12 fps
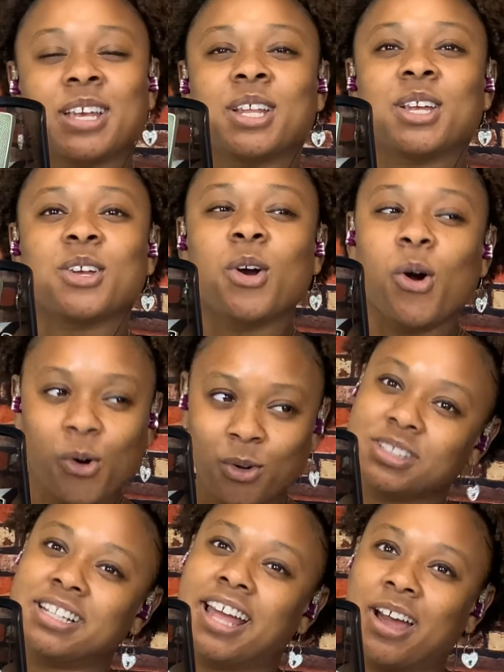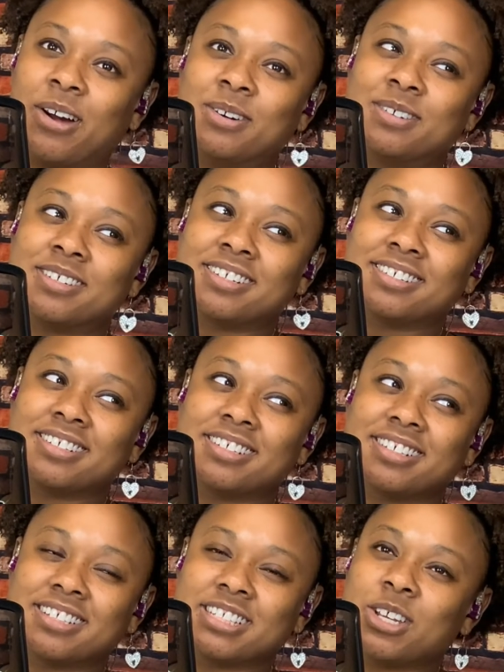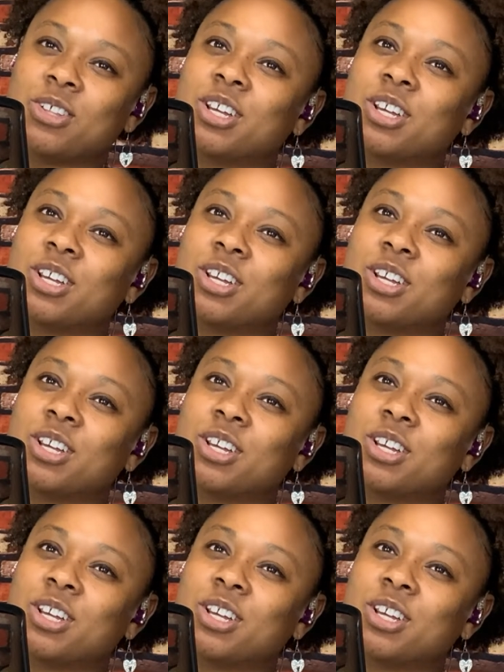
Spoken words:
getting cold now. So